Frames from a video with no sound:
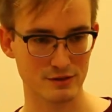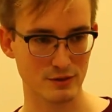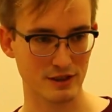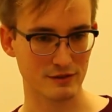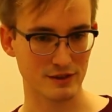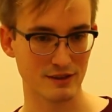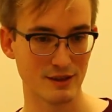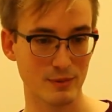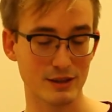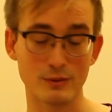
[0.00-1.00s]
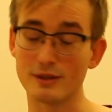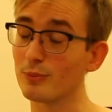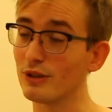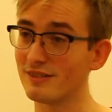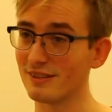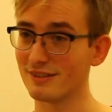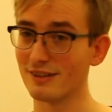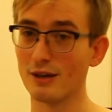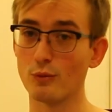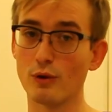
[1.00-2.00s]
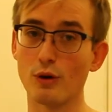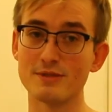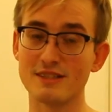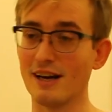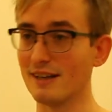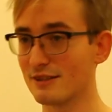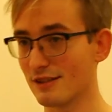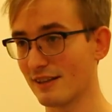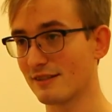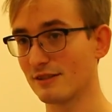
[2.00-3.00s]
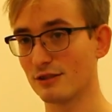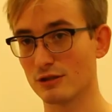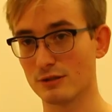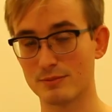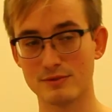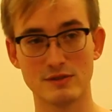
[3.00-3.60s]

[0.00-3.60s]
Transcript: track of it. But anyway, the British were obviously isolating Europe.